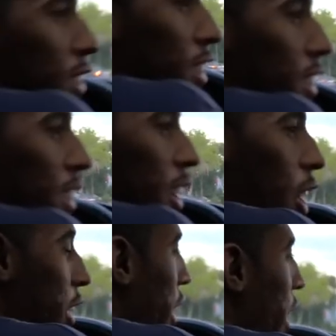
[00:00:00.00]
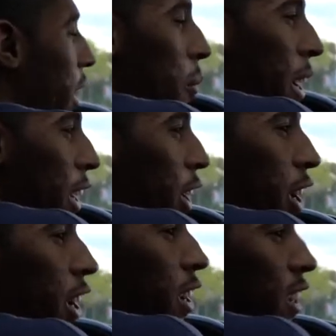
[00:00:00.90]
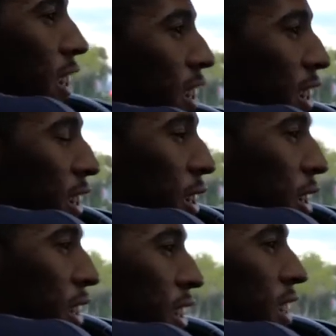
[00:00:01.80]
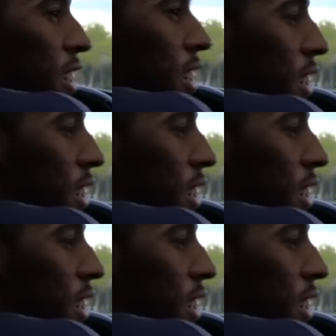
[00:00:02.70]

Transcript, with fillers: Oh, no, you're good, man. Cool. You're good. We were just wondering. It was a little